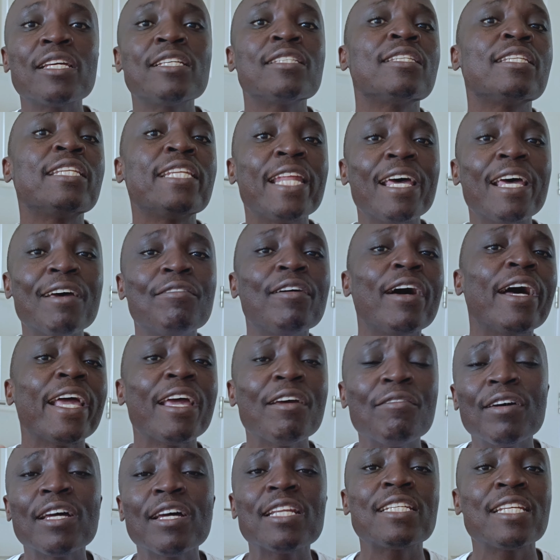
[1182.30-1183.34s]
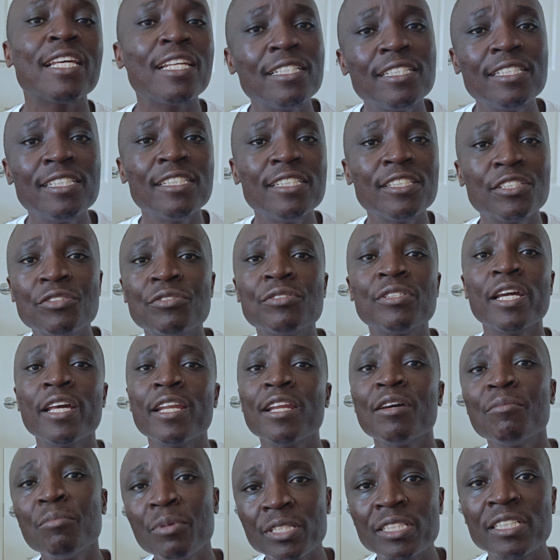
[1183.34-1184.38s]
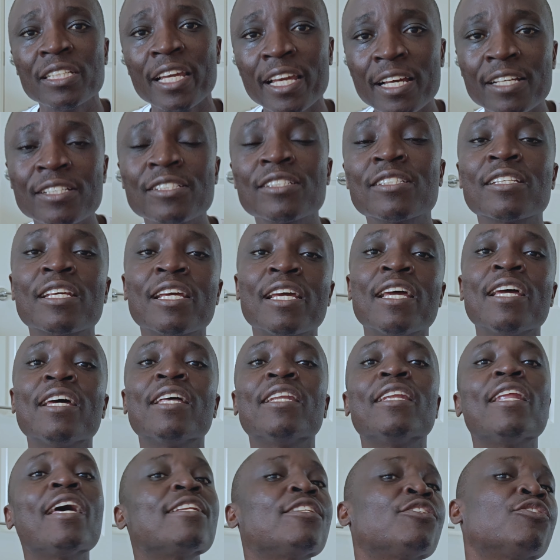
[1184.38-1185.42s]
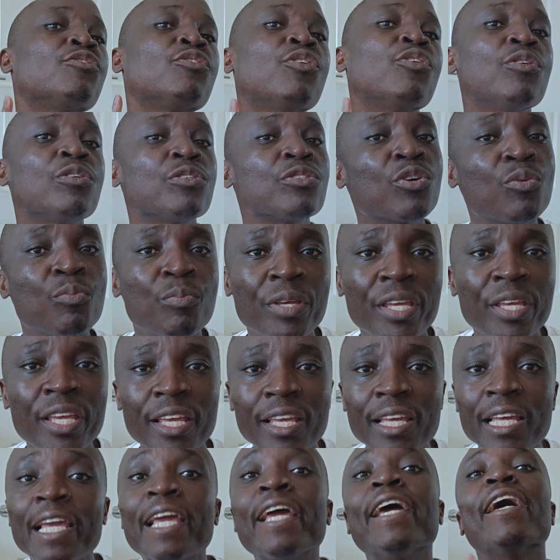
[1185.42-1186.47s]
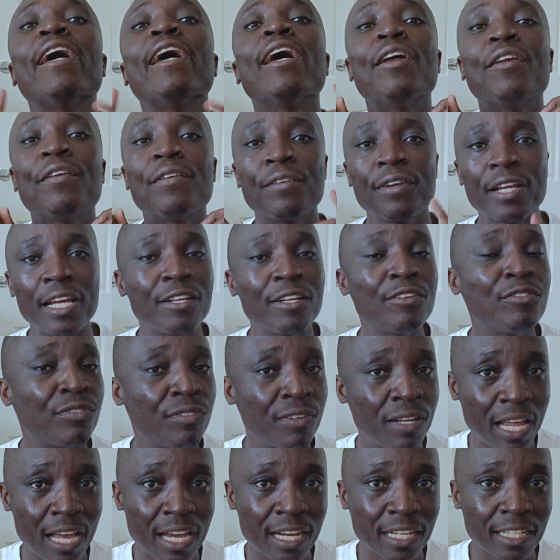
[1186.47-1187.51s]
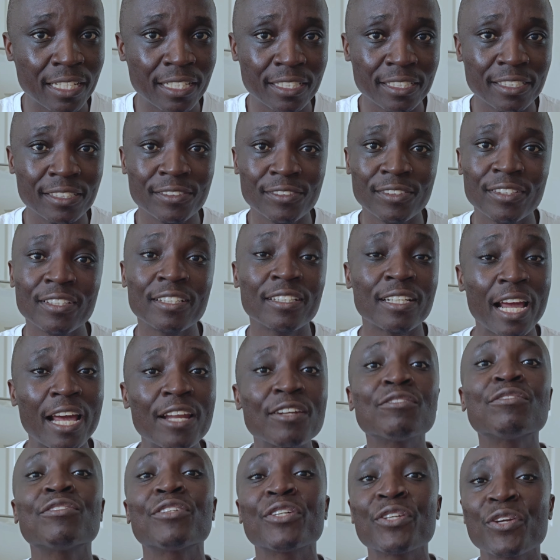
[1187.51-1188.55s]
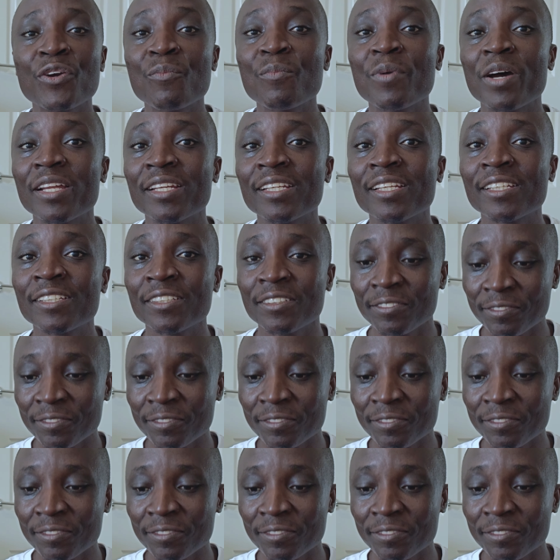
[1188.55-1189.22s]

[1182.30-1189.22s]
says, never ever tell this to anybody else, that should also be a red flag. Run for your money.